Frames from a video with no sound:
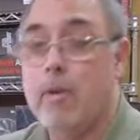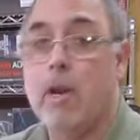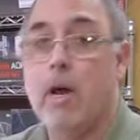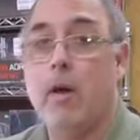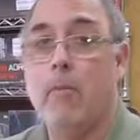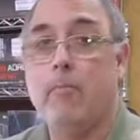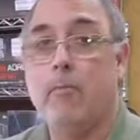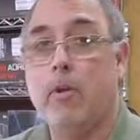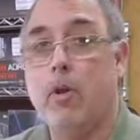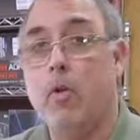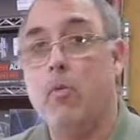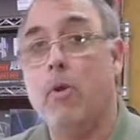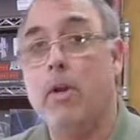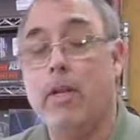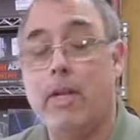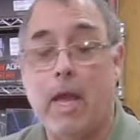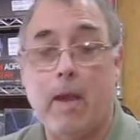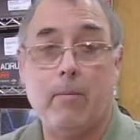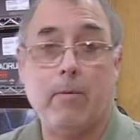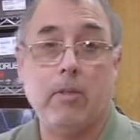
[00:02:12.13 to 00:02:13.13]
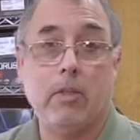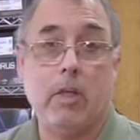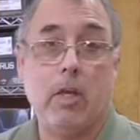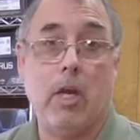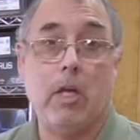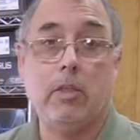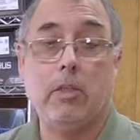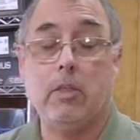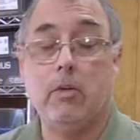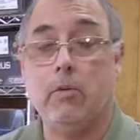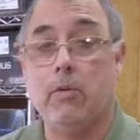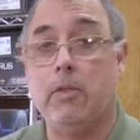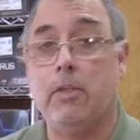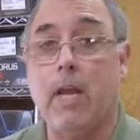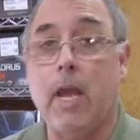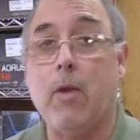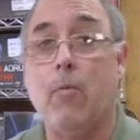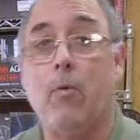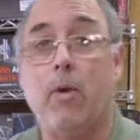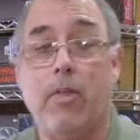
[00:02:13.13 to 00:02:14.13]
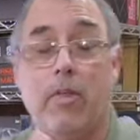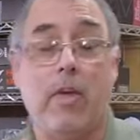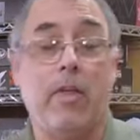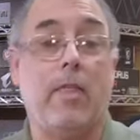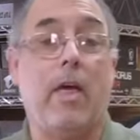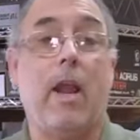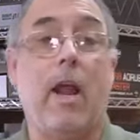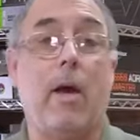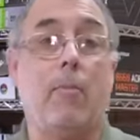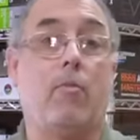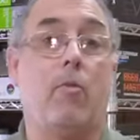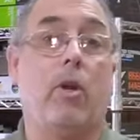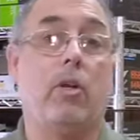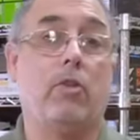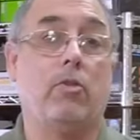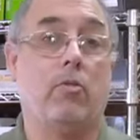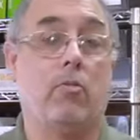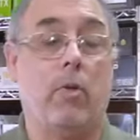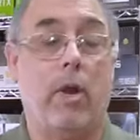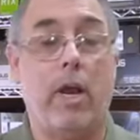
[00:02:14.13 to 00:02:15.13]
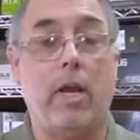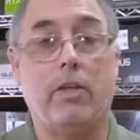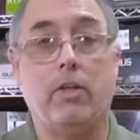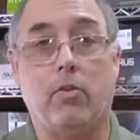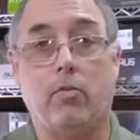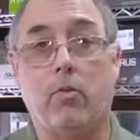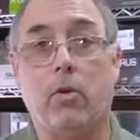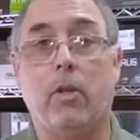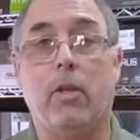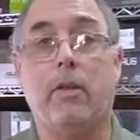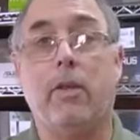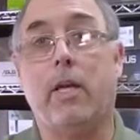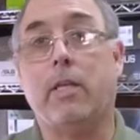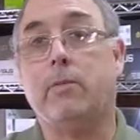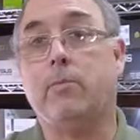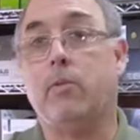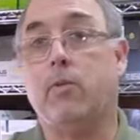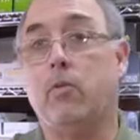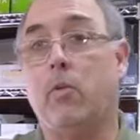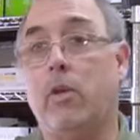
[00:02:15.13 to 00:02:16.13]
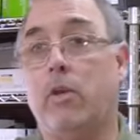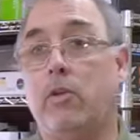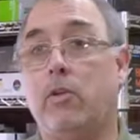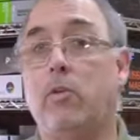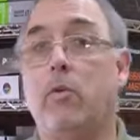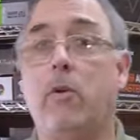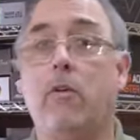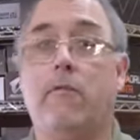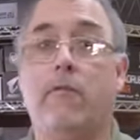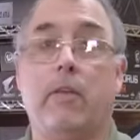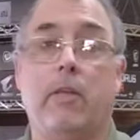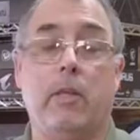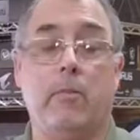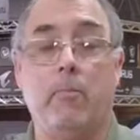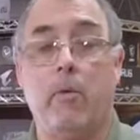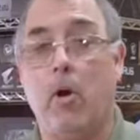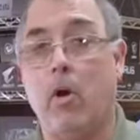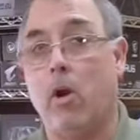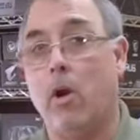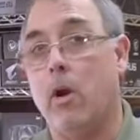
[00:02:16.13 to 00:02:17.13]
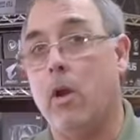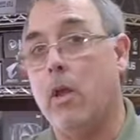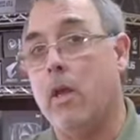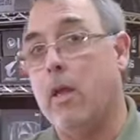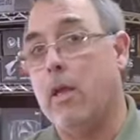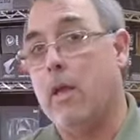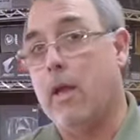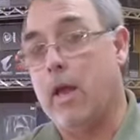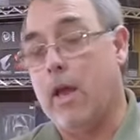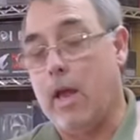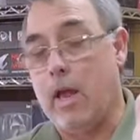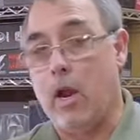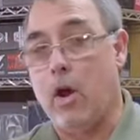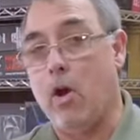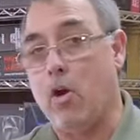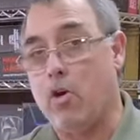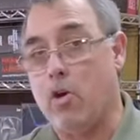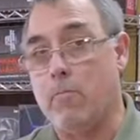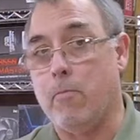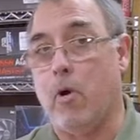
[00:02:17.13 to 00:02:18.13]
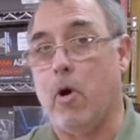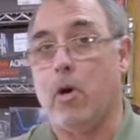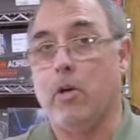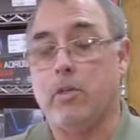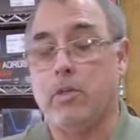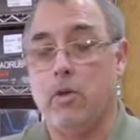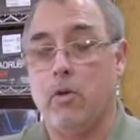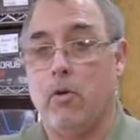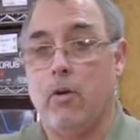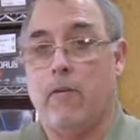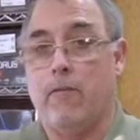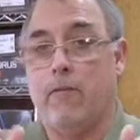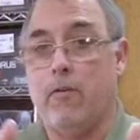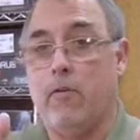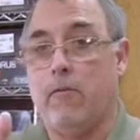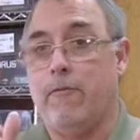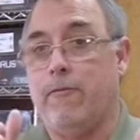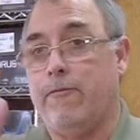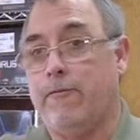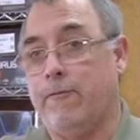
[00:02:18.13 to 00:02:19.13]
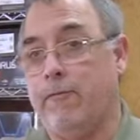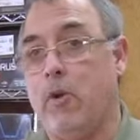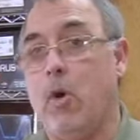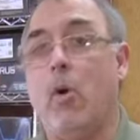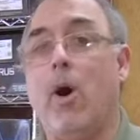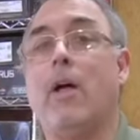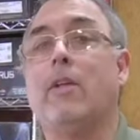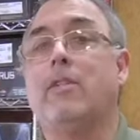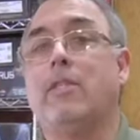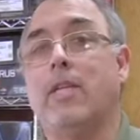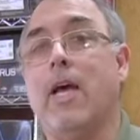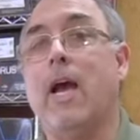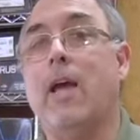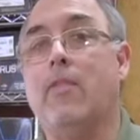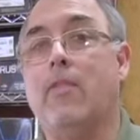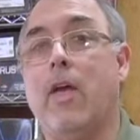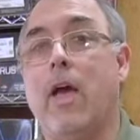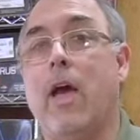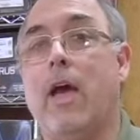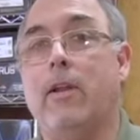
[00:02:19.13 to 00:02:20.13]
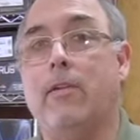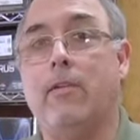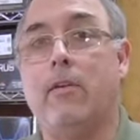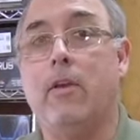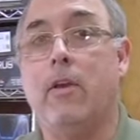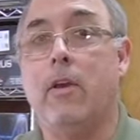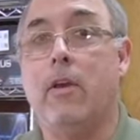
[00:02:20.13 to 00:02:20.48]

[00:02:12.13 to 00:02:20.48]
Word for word: it up. You don't want to damage the gun. So stay within that operational range. And really that's between 250 bar and 100 bar. So if you go outside that,